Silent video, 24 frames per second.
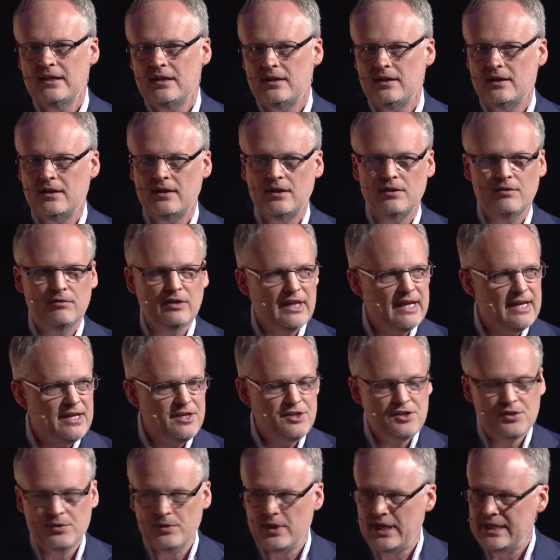are
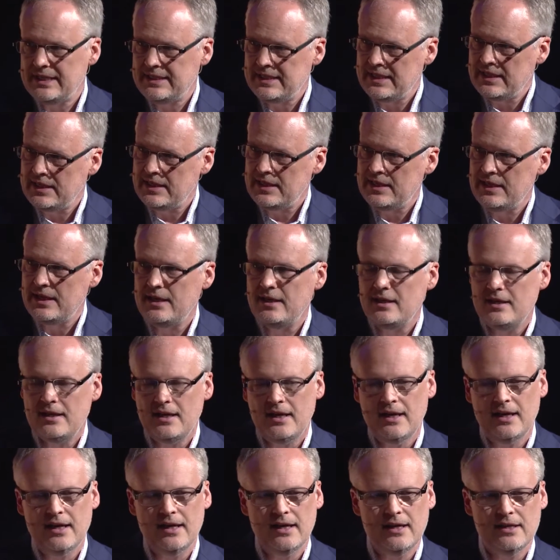related to identity
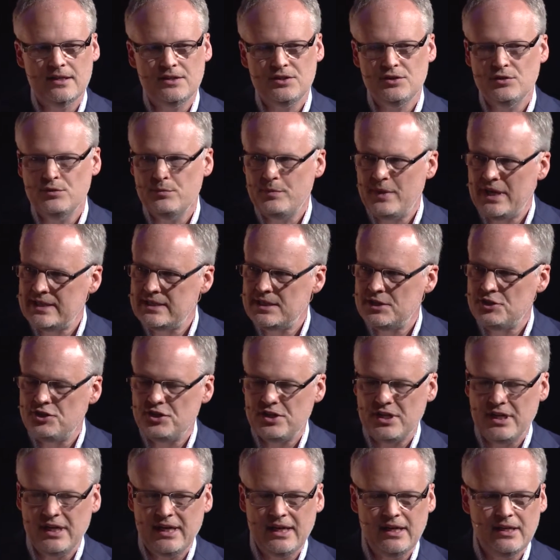and to
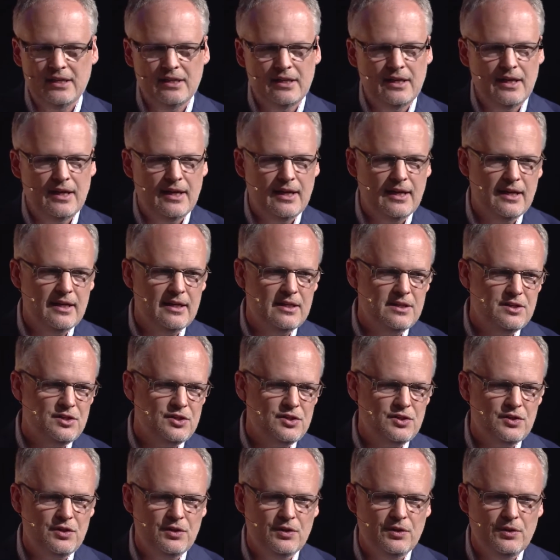messaging and
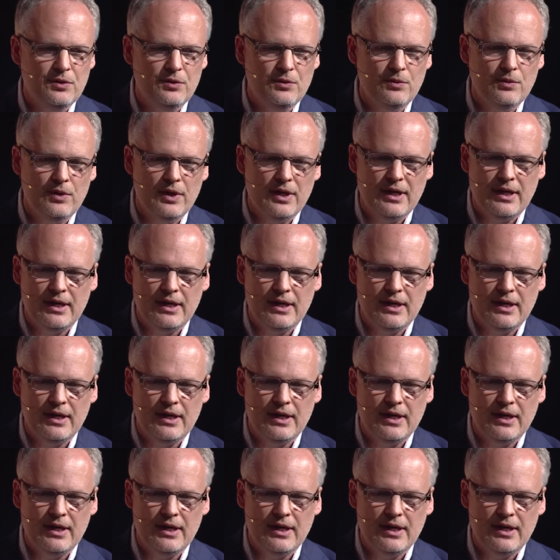to